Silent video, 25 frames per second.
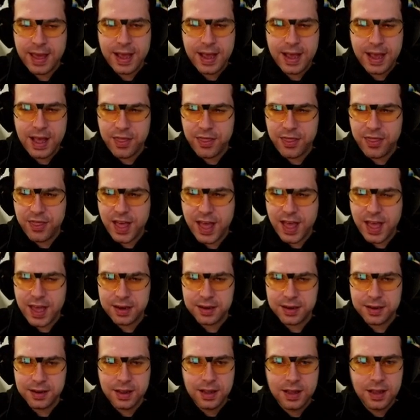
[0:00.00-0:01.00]
And
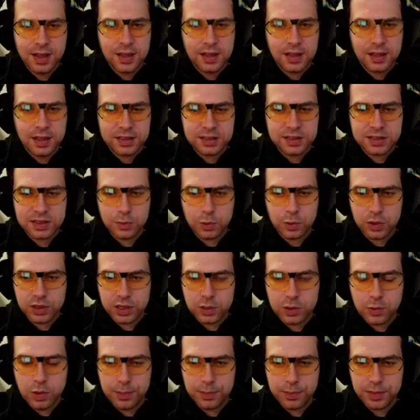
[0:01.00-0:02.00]
then, let's see what
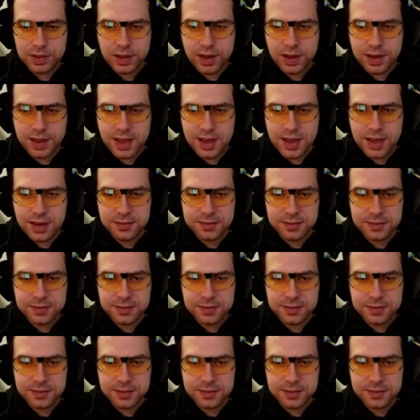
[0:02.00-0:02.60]
equipment I have.